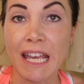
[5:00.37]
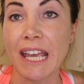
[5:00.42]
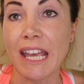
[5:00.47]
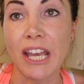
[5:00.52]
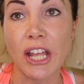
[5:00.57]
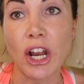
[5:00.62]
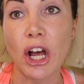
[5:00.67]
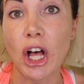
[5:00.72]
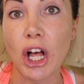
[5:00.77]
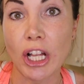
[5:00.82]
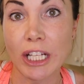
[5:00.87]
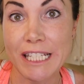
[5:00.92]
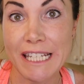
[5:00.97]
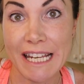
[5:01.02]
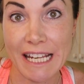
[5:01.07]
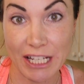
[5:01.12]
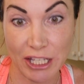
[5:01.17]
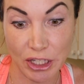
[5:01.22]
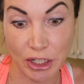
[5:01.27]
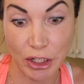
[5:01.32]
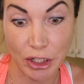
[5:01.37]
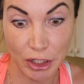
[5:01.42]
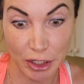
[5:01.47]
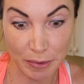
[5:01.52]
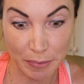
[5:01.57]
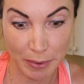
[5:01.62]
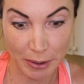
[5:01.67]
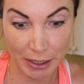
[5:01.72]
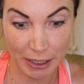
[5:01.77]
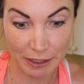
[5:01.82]
It all tastes
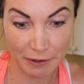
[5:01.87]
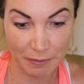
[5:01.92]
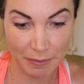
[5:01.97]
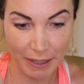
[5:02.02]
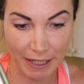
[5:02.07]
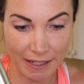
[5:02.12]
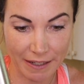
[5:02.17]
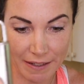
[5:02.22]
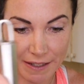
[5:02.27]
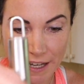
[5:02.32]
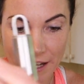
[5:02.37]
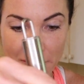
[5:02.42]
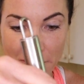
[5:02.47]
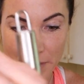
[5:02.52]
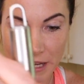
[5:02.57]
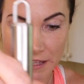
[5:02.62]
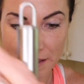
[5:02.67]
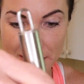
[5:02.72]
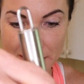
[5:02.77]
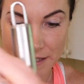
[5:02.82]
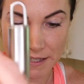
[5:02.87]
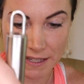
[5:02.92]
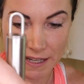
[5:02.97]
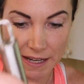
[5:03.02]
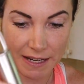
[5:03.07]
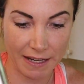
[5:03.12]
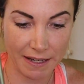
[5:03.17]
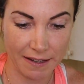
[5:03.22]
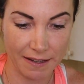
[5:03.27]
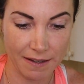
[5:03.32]
good, believe me. I've made this
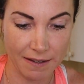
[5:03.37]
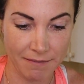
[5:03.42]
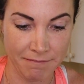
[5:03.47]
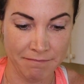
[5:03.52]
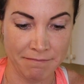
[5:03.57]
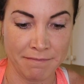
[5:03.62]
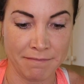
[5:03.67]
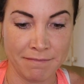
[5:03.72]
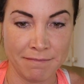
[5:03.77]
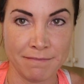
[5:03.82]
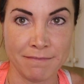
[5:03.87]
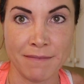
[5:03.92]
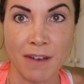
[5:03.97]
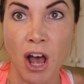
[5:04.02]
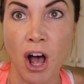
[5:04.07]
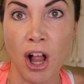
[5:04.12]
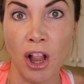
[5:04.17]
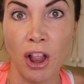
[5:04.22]
like a